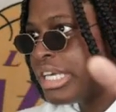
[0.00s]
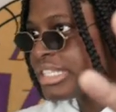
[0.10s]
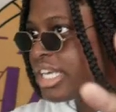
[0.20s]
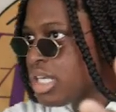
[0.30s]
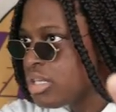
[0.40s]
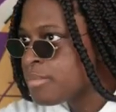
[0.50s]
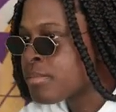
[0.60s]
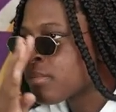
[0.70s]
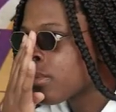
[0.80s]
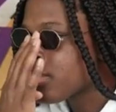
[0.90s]

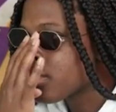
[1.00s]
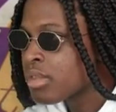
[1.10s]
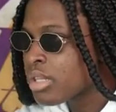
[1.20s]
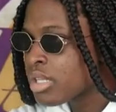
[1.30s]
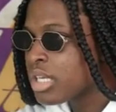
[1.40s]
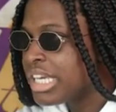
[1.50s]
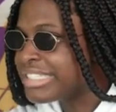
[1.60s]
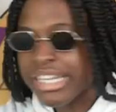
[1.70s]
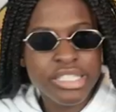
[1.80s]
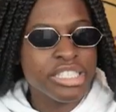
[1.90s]

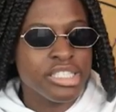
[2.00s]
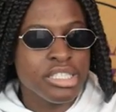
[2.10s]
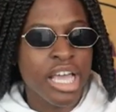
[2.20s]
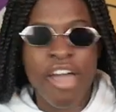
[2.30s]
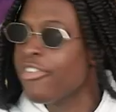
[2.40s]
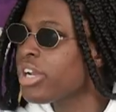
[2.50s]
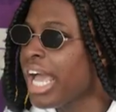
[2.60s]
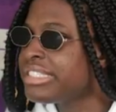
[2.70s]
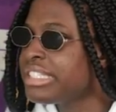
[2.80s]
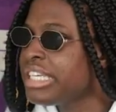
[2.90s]
Is that effort
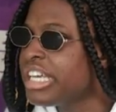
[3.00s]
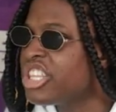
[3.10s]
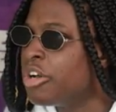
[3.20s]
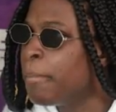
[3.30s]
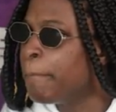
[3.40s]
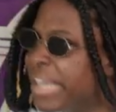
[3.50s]
I see in the